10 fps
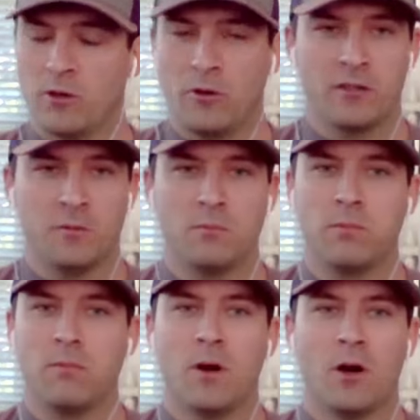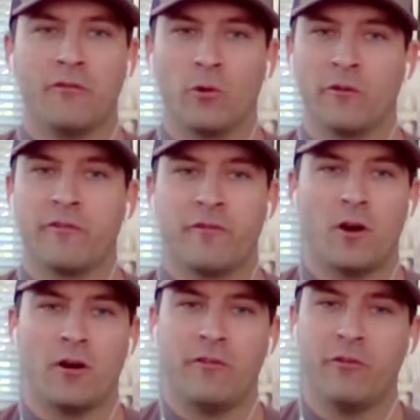gonna get them all four
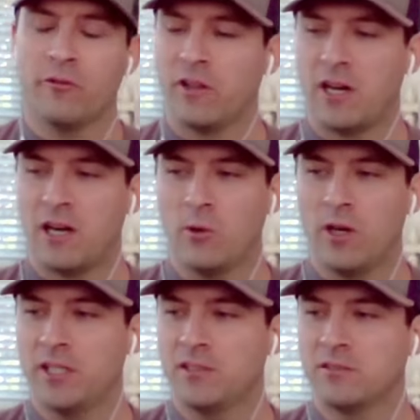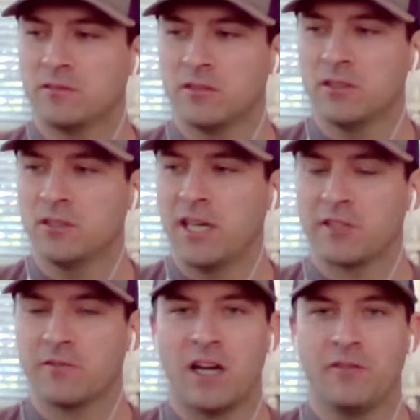all four flyways in the
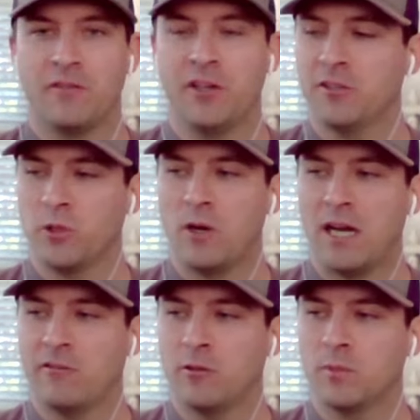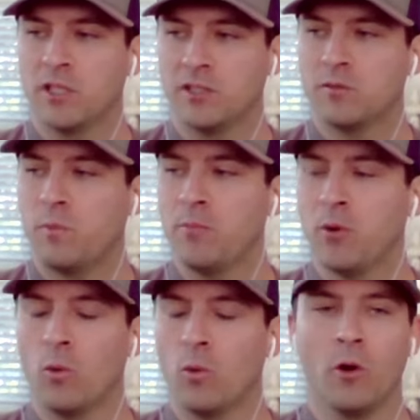next five years. We're gonna have them because
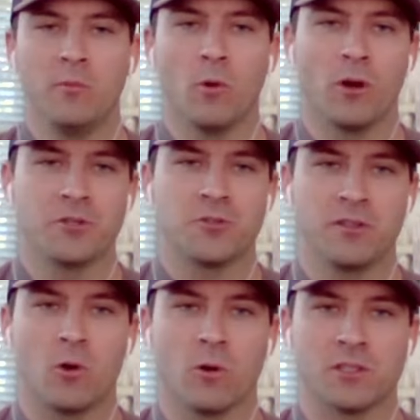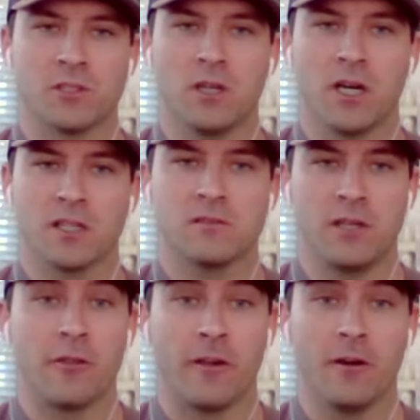people will be more interested, of course, in
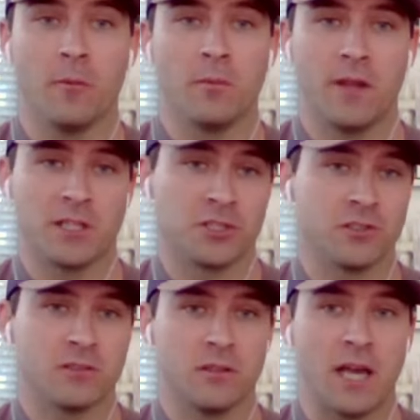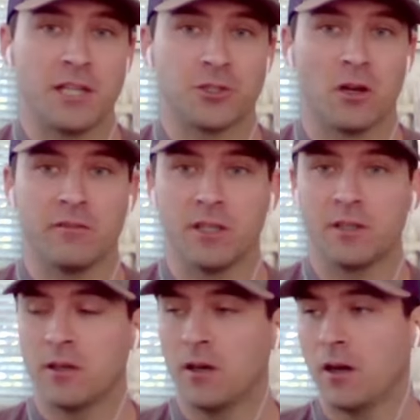ducks near them. That's just the nature of
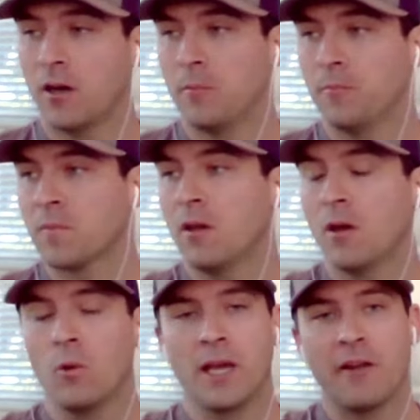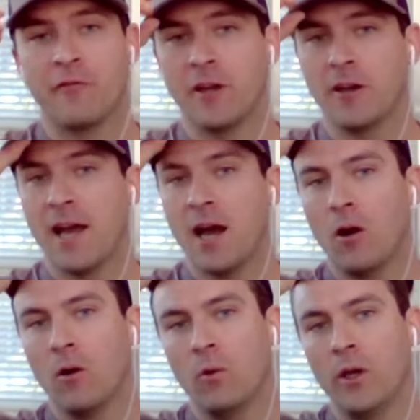it. Um, we got figured
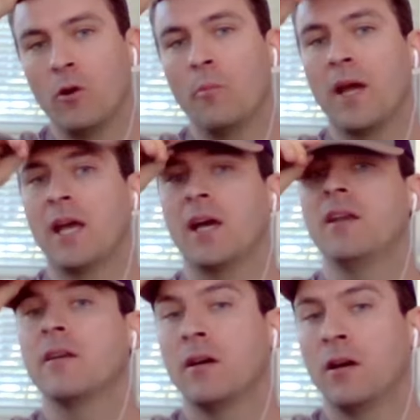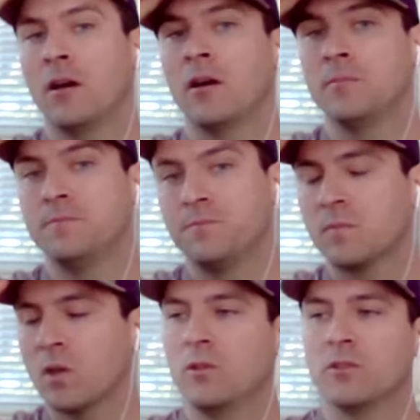out. We gonna band
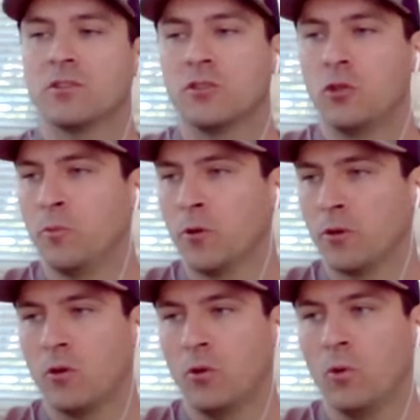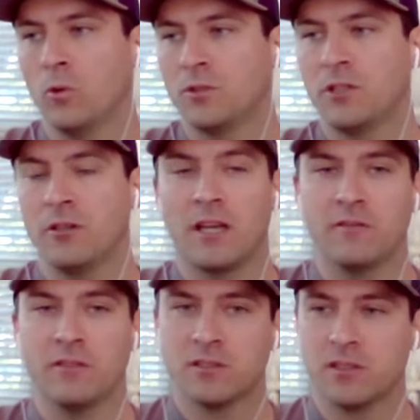um, with a super cool Tier
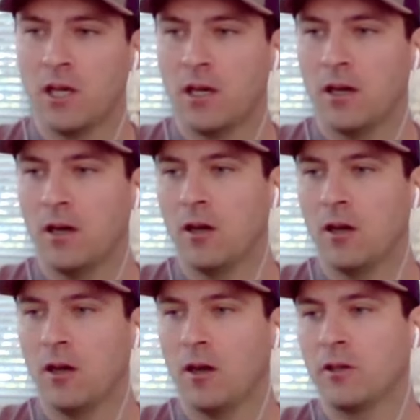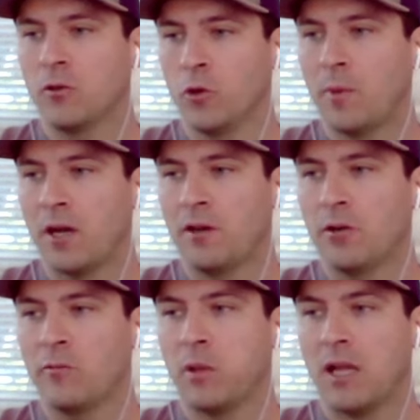Davis um, and a group out
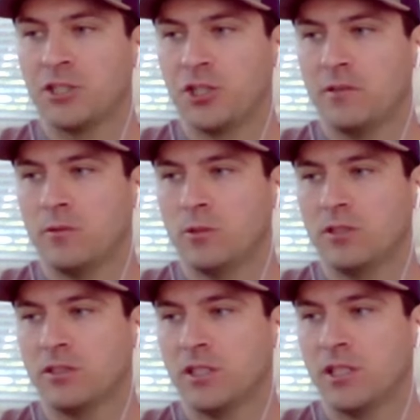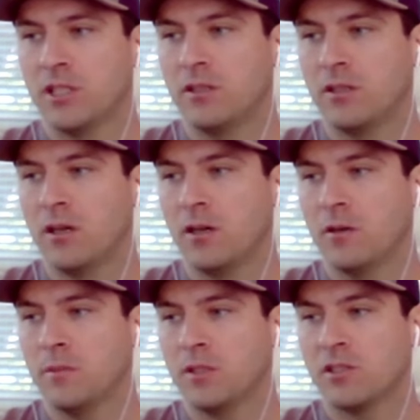of Nova Placha, which is in
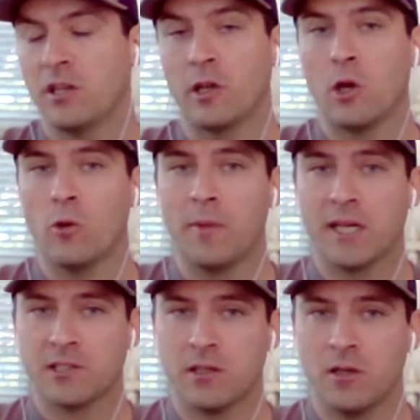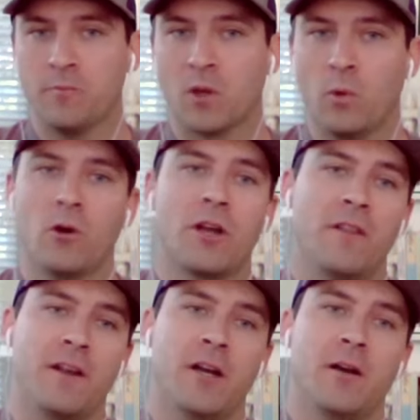um, Sinaloa, Mexico. We
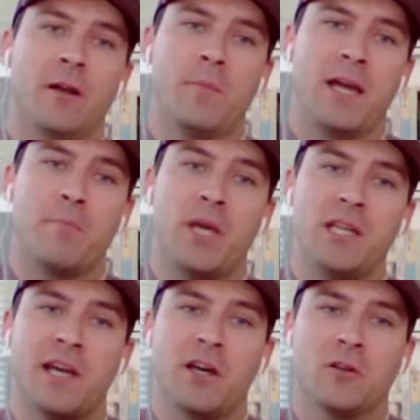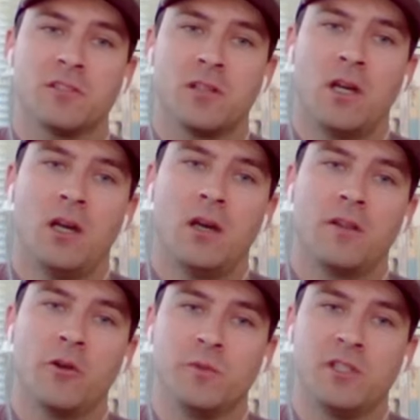go down there and band pintails.
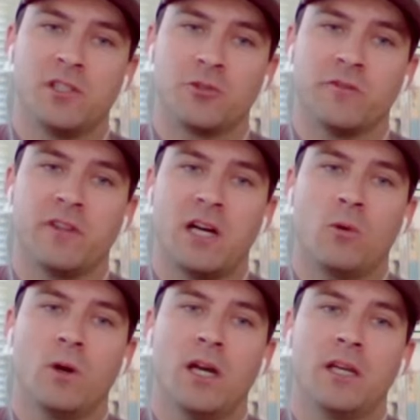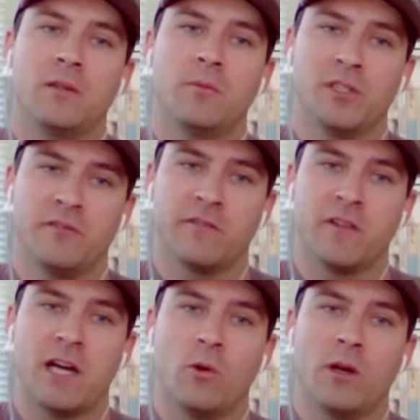Those will be Central Flyway,
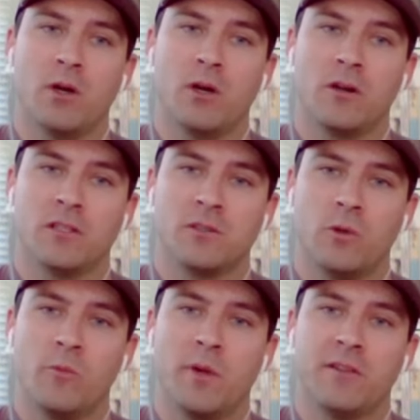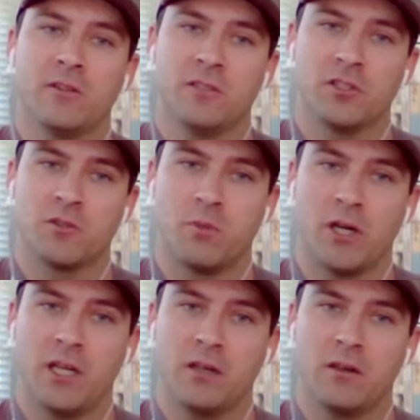Pacific Flyway birds. We're gonna band those this
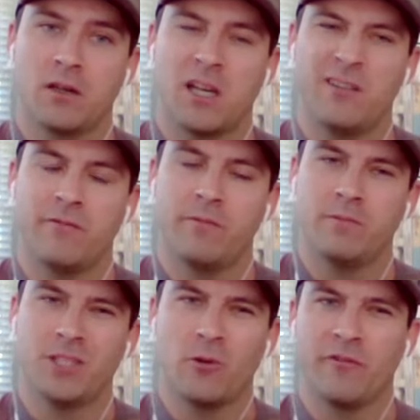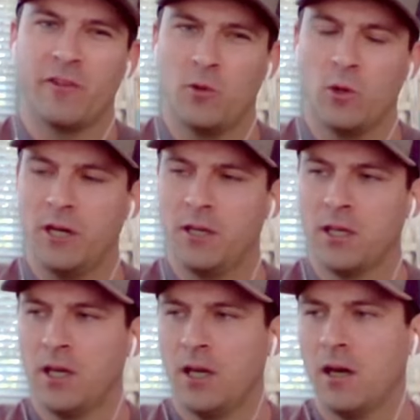spring, kind of January,
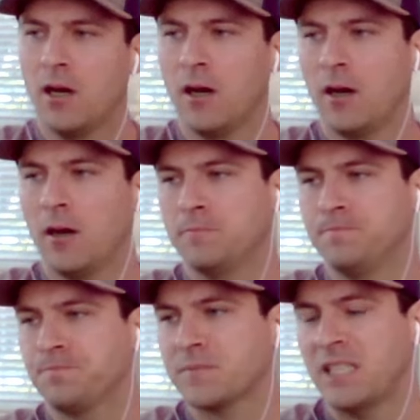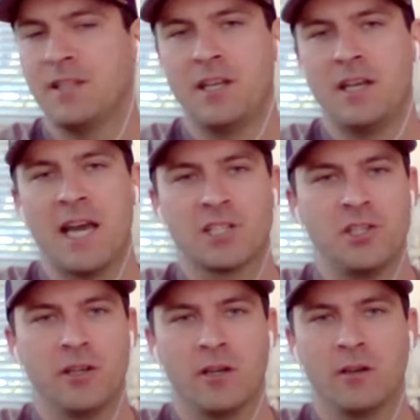February, um, and then
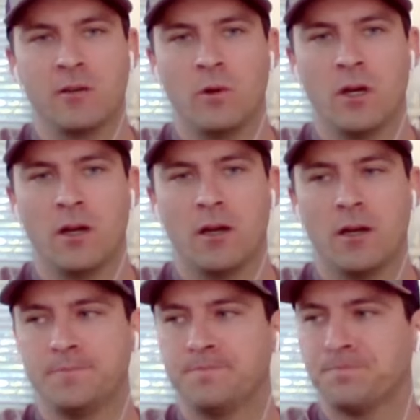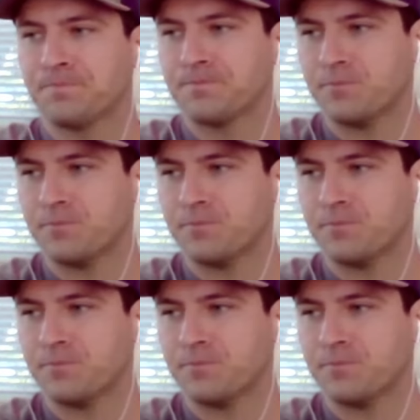next year uh,